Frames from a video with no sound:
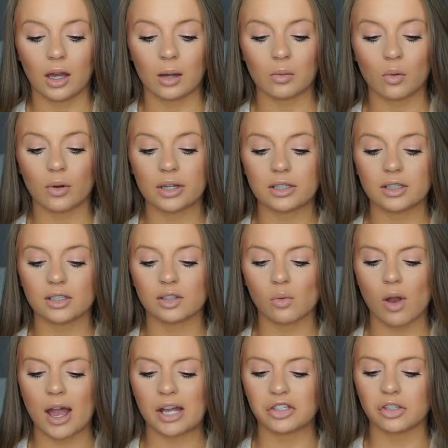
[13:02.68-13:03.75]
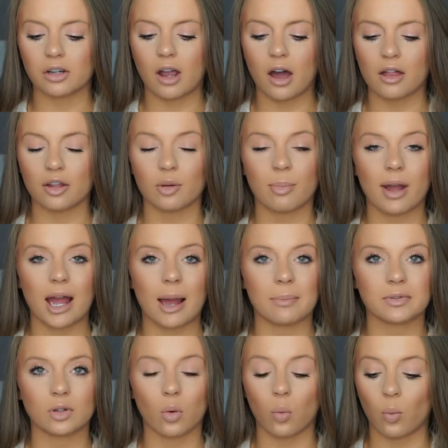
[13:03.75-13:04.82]
I'm going to swatch
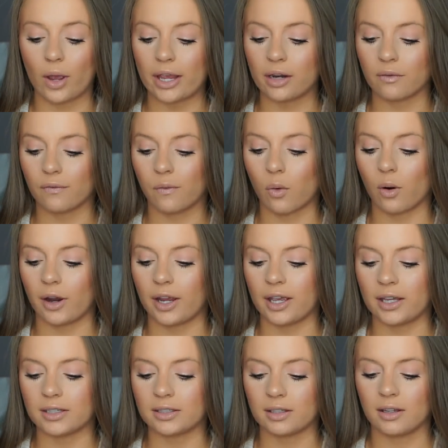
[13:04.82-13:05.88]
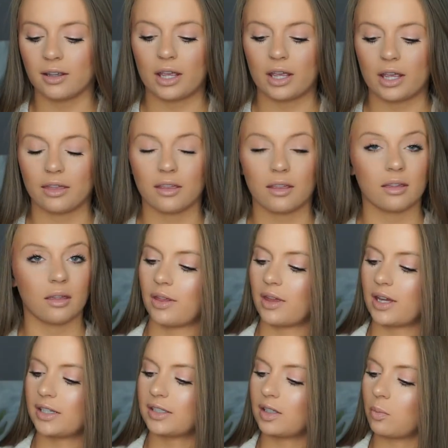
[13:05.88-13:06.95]
ColourPop's Wait For It with
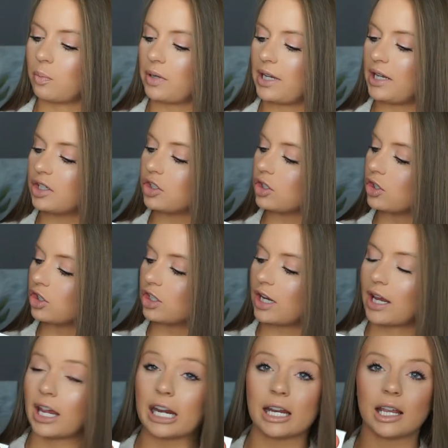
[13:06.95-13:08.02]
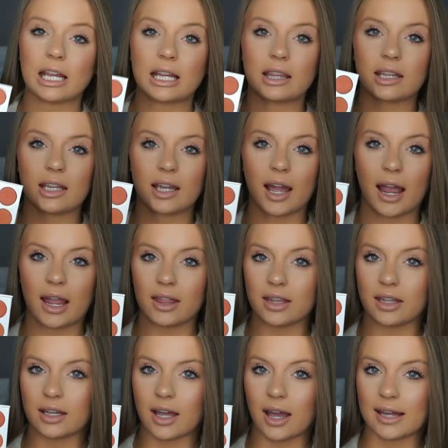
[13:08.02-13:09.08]
this peach shade in the
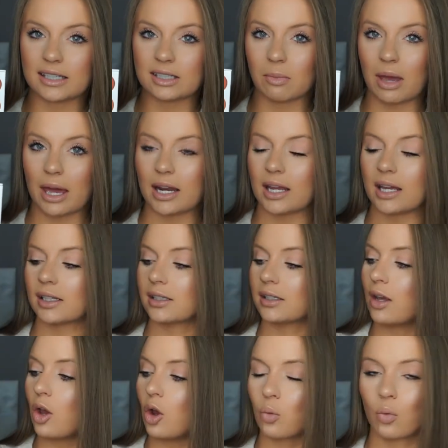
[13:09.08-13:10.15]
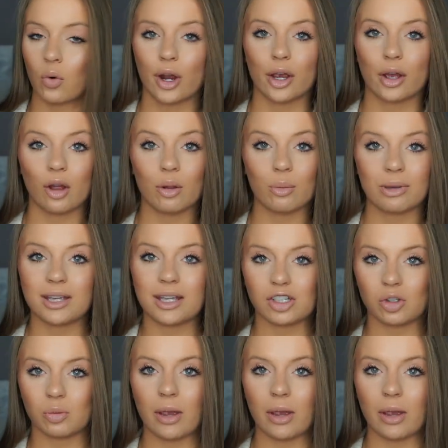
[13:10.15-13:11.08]
KYLIE Cosmetics Royal Peach